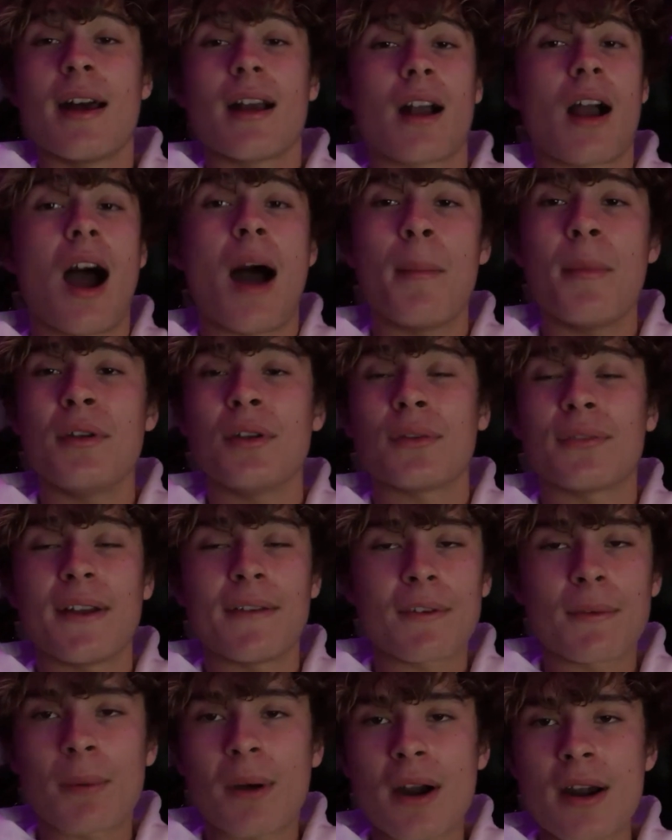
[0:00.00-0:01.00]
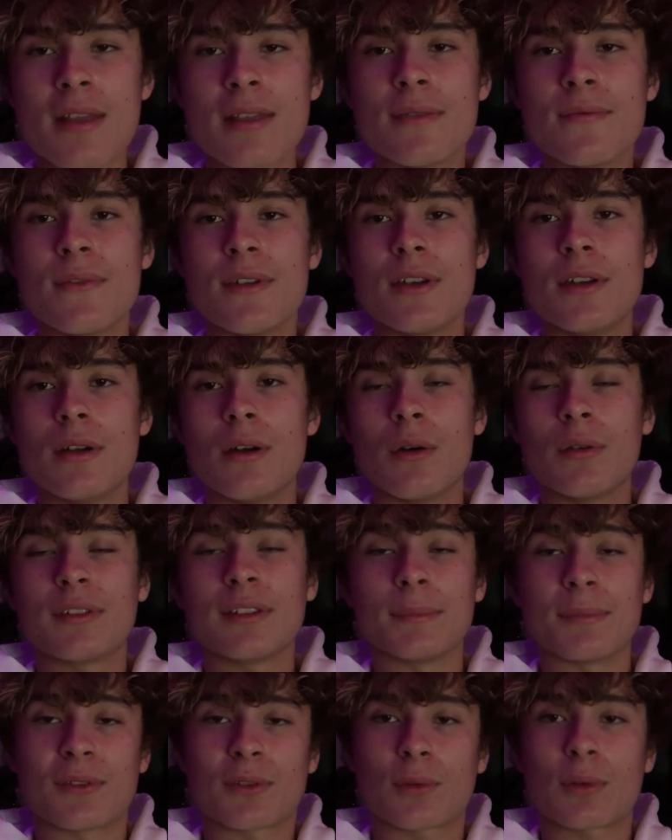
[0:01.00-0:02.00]
comment your favorite part in the video,
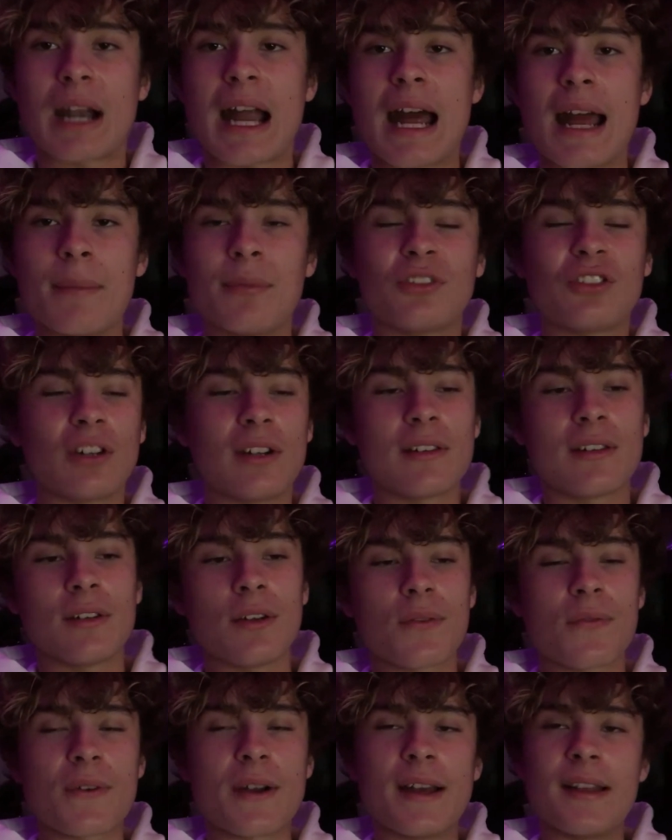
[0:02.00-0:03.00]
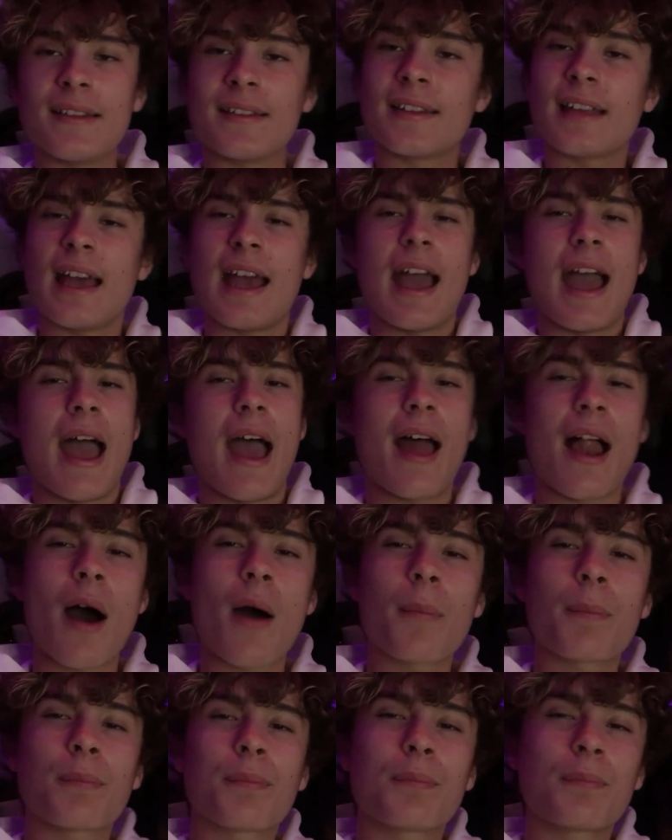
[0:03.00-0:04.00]
subscribe, share it to your friends, and
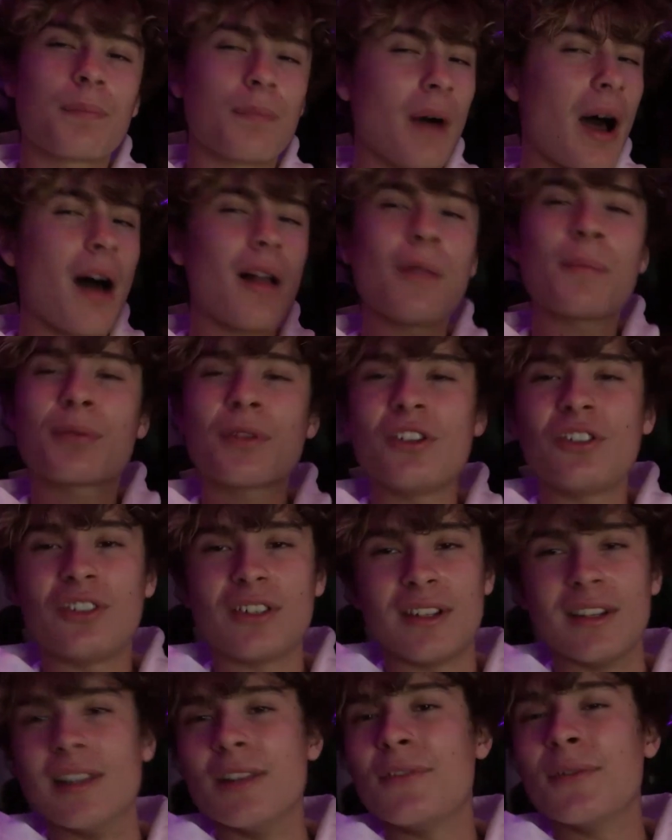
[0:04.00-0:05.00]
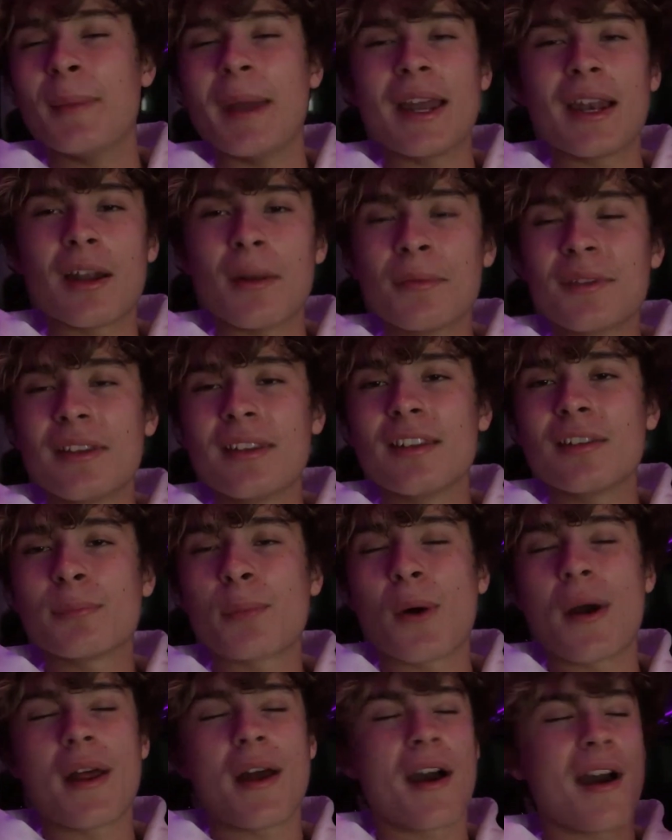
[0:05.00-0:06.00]
I'll appreciate it. If you made it up to this
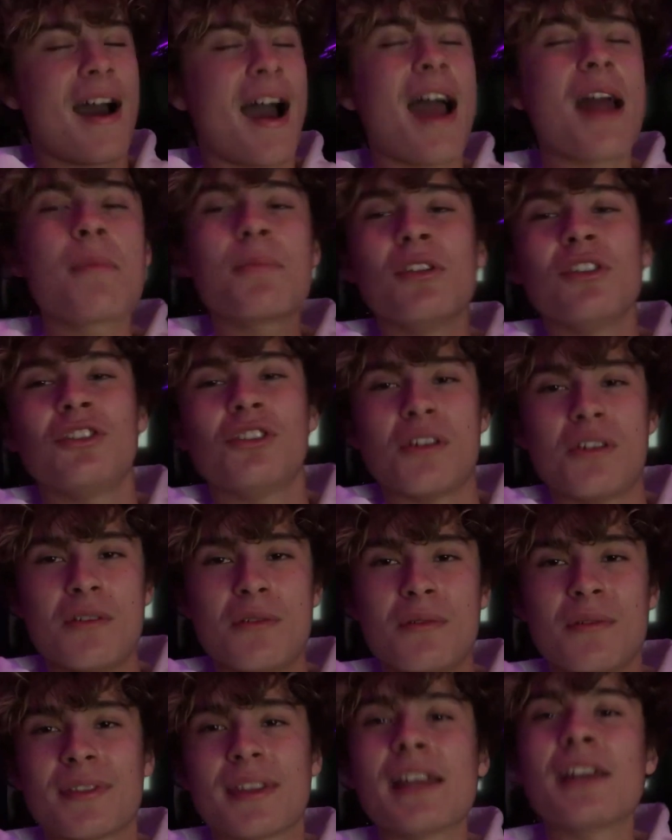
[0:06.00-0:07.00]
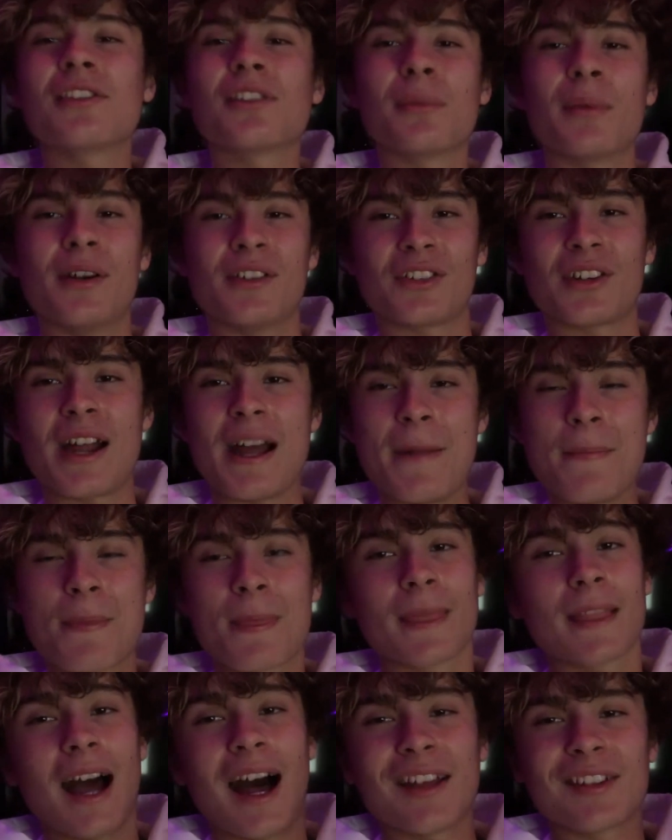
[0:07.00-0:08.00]
point, I appreciate you. Thank you so much, right?
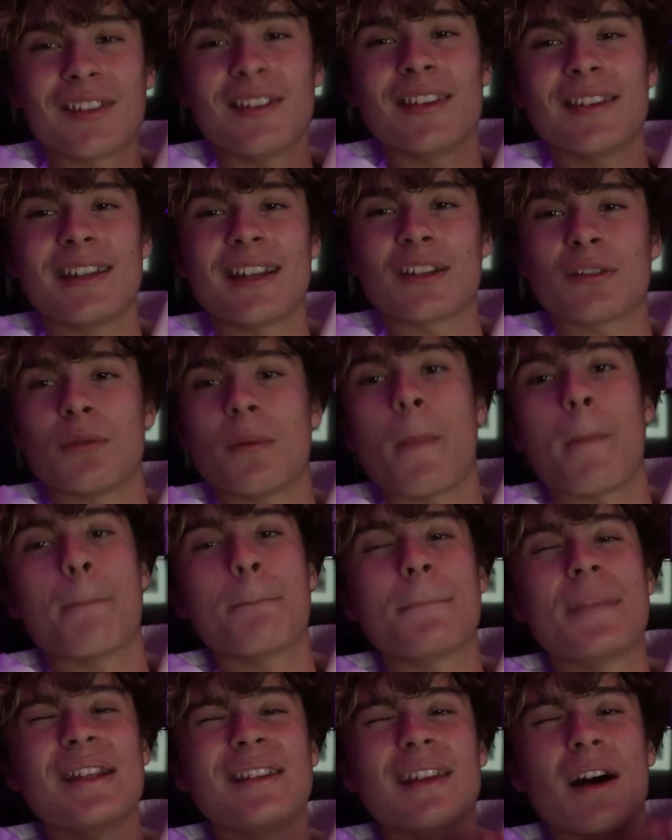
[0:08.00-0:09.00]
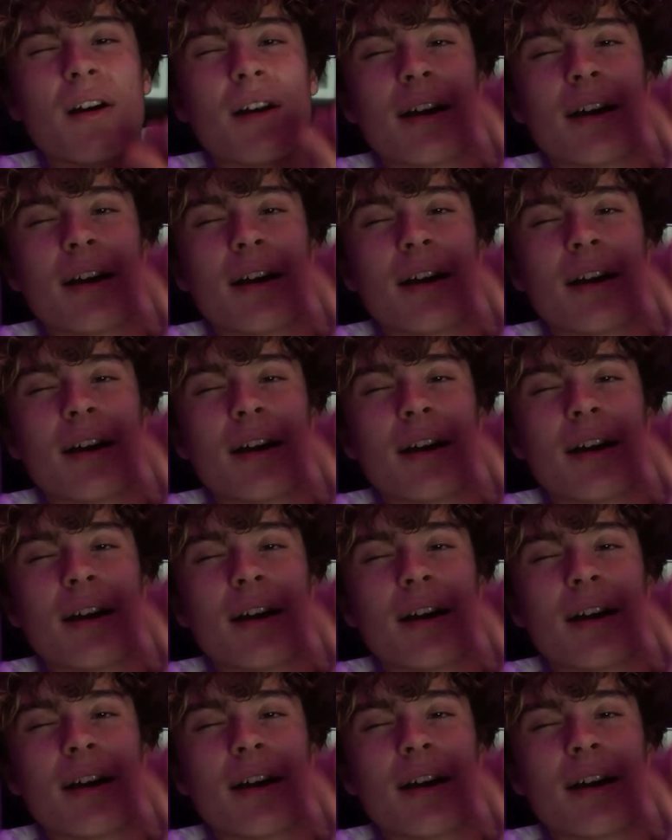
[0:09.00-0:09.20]
I'll see you in the next one. Peace out,